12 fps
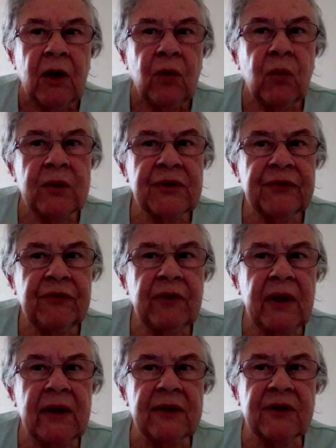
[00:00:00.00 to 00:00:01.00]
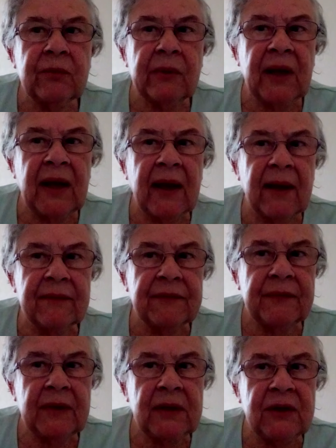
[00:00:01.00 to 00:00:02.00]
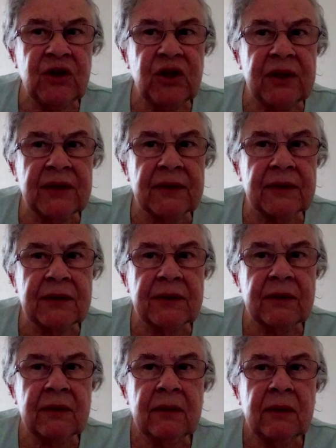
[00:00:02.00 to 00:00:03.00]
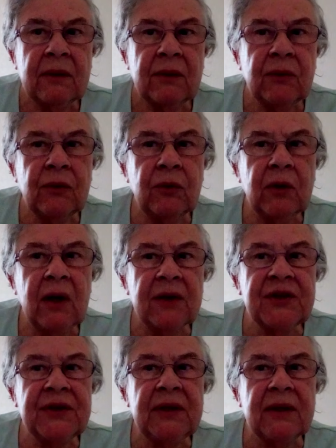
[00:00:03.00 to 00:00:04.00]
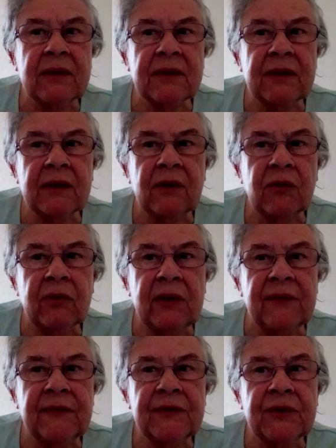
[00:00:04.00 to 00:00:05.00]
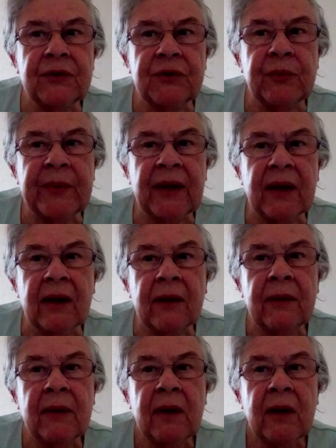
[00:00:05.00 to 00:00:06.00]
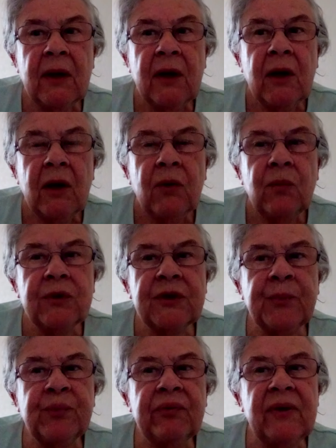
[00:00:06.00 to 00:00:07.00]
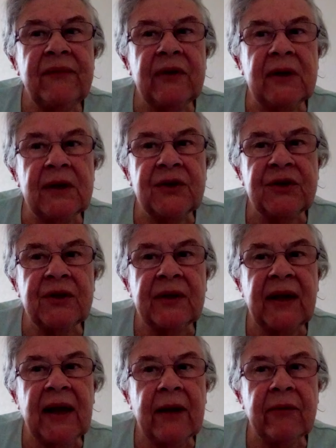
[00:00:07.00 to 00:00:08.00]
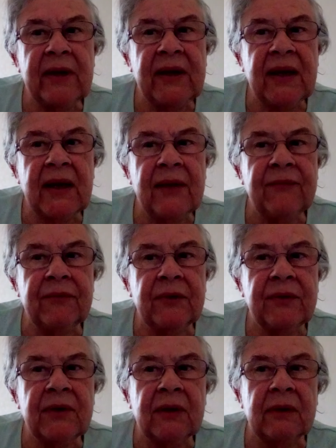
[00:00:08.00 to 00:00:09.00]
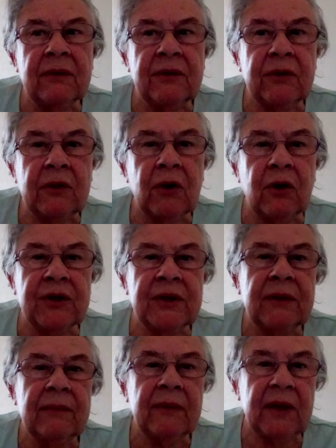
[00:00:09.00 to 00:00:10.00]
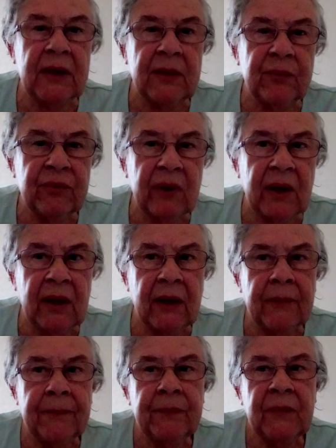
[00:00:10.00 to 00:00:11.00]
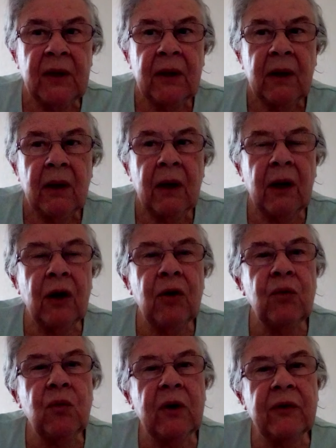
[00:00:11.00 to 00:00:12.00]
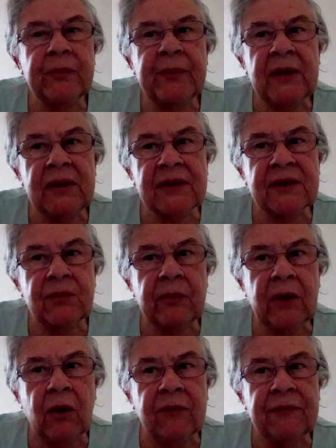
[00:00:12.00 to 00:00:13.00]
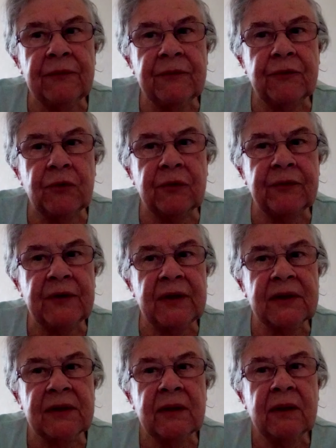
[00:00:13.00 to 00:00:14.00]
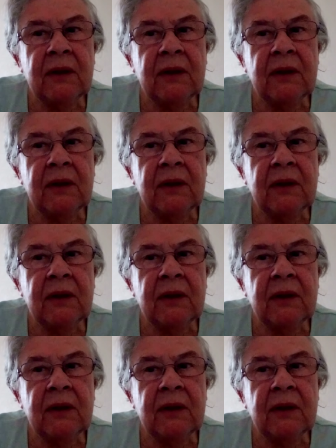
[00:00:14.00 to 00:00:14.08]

What a friend we have in Jesus, all our sins and griefs to bear. What a privilege to carry everything to God in prayer. Oh, what peace we often forfeit.